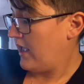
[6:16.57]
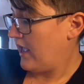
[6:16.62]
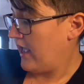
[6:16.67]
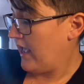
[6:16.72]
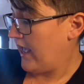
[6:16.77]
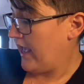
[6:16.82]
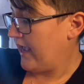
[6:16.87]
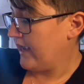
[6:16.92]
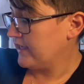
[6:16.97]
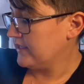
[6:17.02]

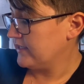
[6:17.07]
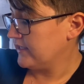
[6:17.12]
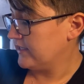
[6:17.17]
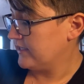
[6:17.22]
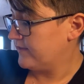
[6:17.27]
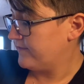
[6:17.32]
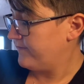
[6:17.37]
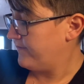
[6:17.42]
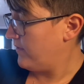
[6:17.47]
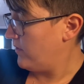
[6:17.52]
X
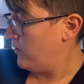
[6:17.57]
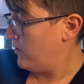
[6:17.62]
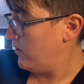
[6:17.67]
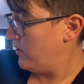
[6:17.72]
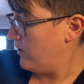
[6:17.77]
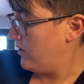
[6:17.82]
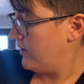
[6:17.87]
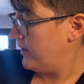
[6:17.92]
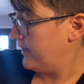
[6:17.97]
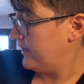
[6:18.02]
is
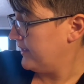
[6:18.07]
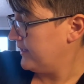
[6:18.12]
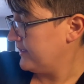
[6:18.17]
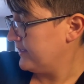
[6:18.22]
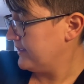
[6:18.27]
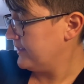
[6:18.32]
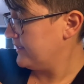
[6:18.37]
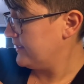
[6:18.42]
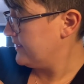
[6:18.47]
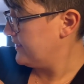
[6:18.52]
for
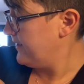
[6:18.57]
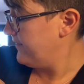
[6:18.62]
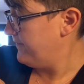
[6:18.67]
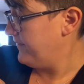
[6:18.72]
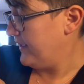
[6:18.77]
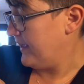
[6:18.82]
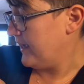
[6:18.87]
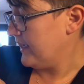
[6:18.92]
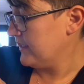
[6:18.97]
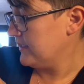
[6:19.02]

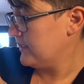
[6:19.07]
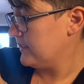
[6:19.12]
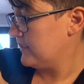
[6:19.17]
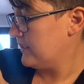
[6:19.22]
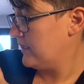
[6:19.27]
Zephyus.